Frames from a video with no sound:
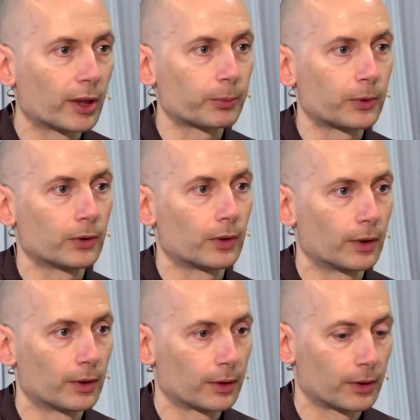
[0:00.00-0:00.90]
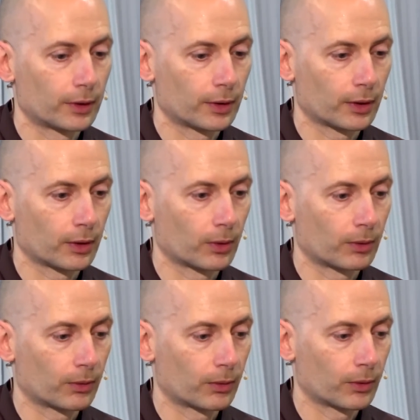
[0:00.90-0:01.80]
your
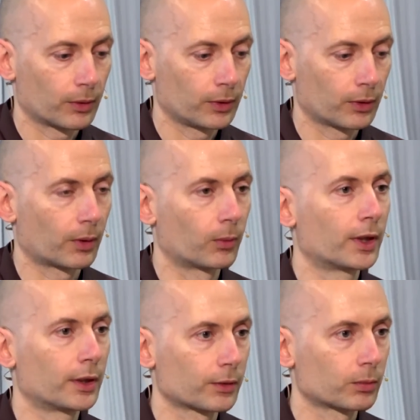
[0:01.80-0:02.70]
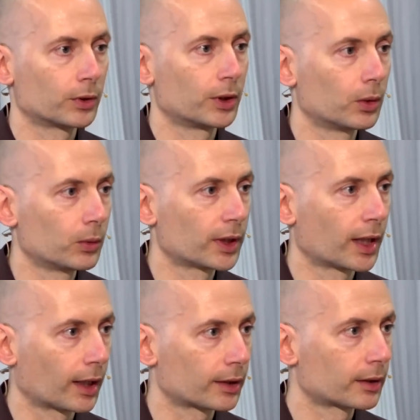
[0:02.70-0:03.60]
awareness, what you're looking
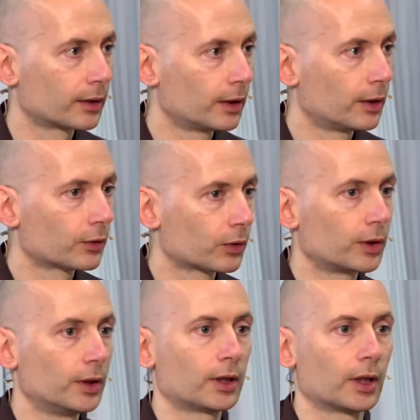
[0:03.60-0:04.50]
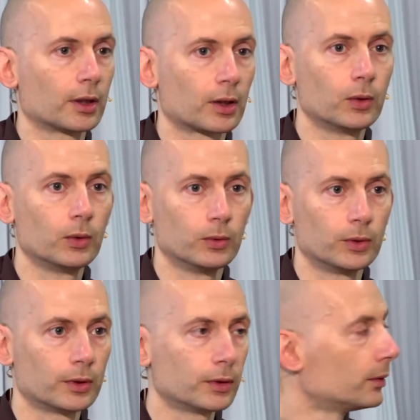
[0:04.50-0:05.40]
at, so that it can
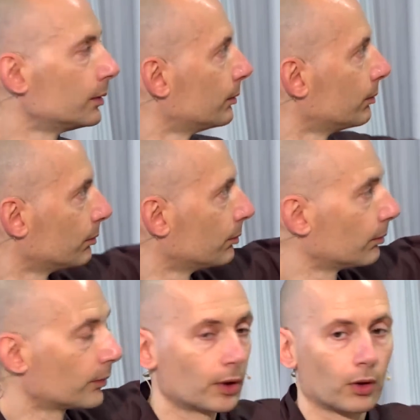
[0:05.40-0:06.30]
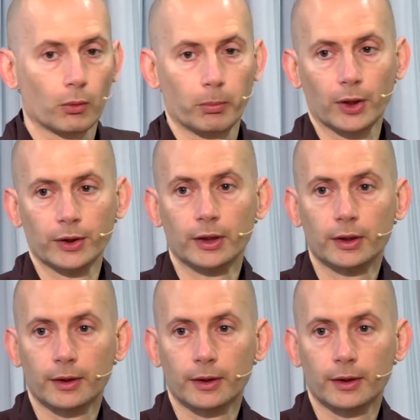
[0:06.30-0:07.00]
include the whole body.